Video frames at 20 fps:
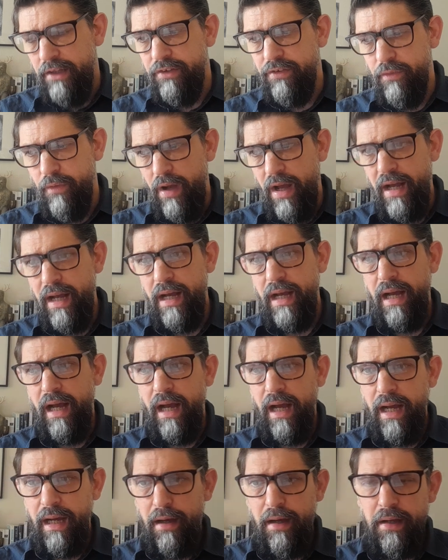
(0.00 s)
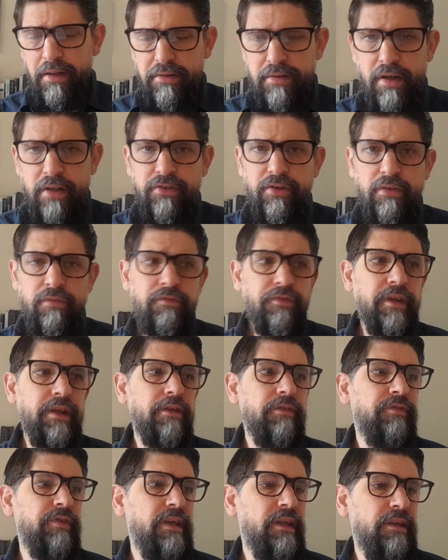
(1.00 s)
So I don't think
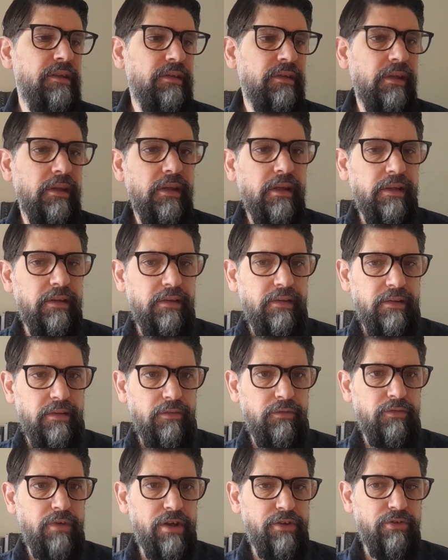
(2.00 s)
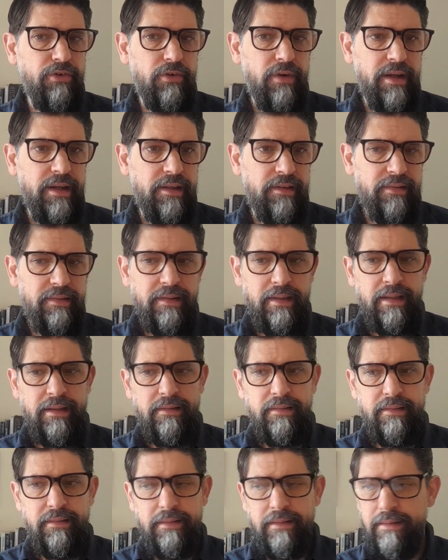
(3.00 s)
that Venus is retrograde is
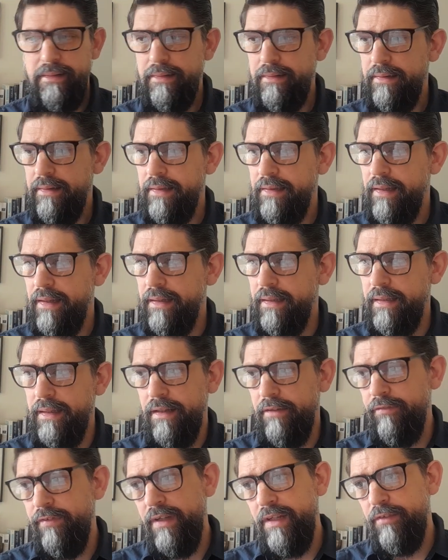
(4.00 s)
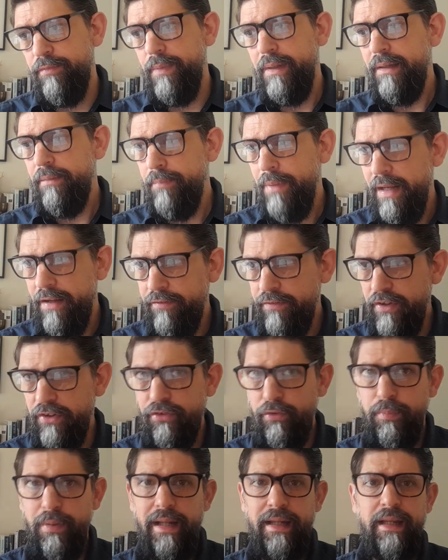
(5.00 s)
Venus being a
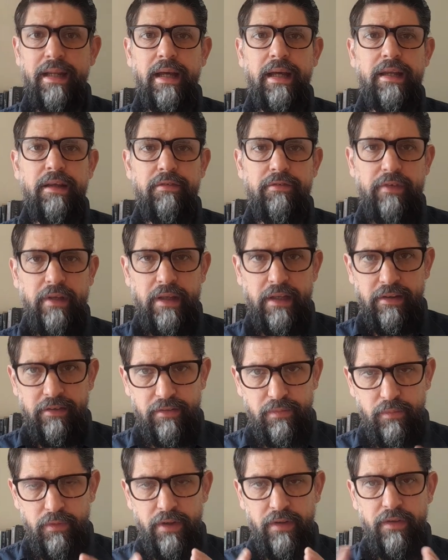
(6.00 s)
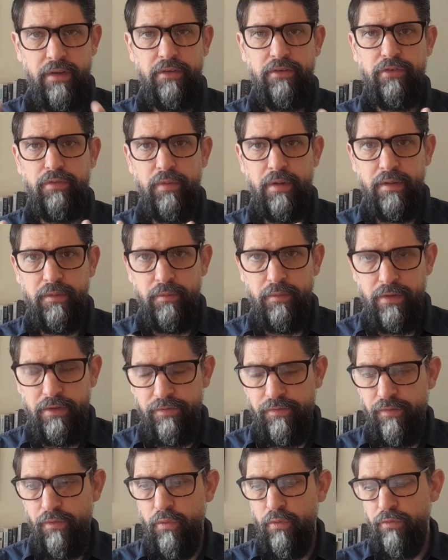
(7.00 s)
beneficial planet. I don't think it's one of those where we
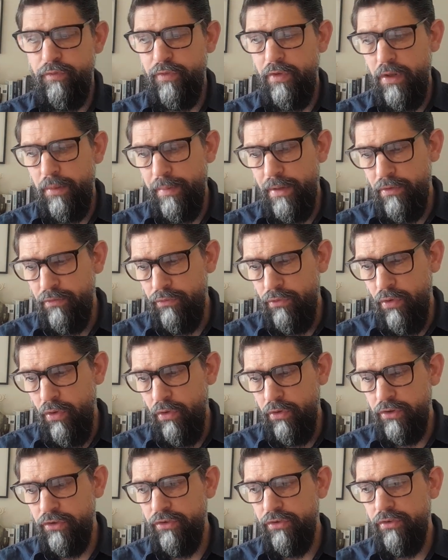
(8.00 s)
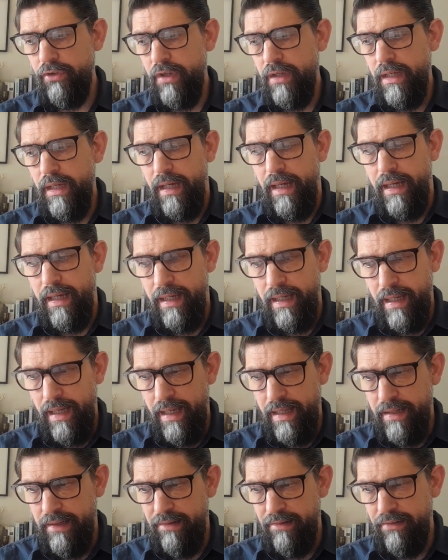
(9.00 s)
all feel a bit rocked
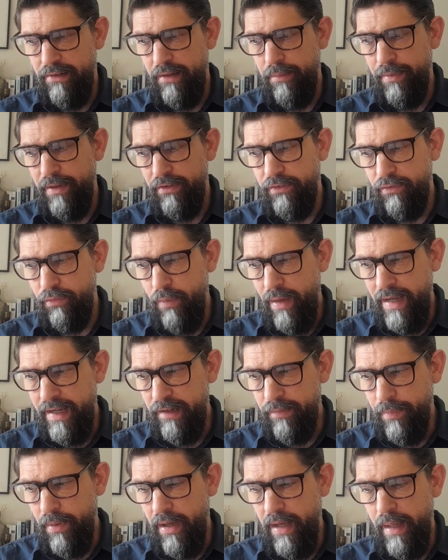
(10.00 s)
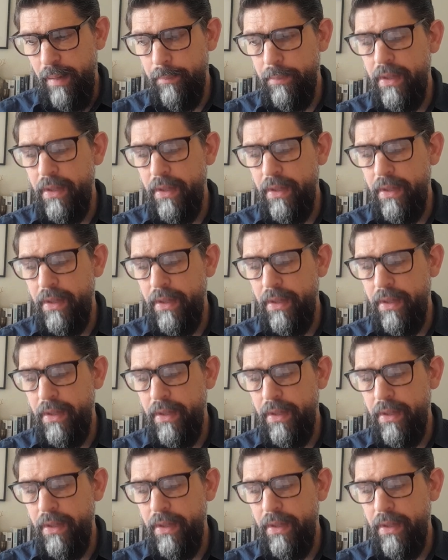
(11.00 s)
and a bit swayed by it.